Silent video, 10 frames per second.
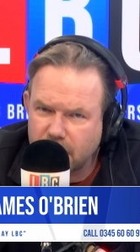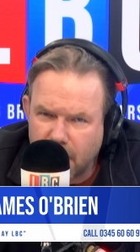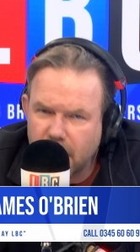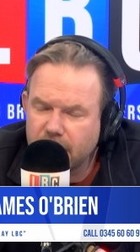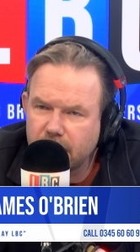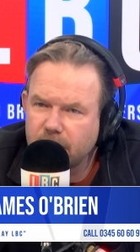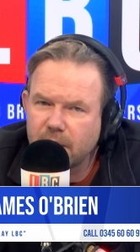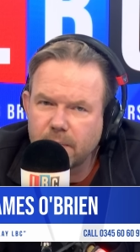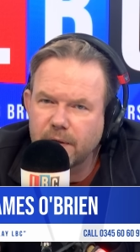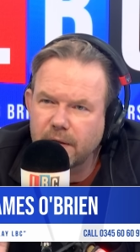the kind of
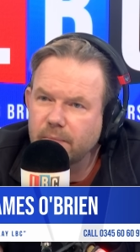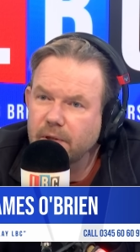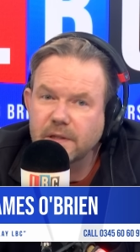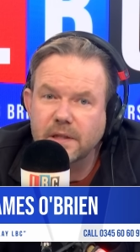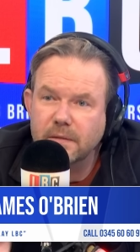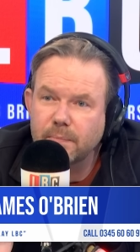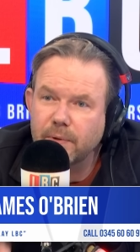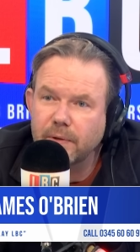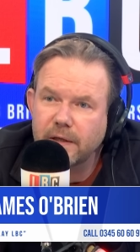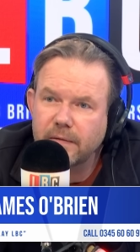moment in which this
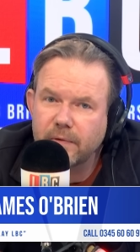boy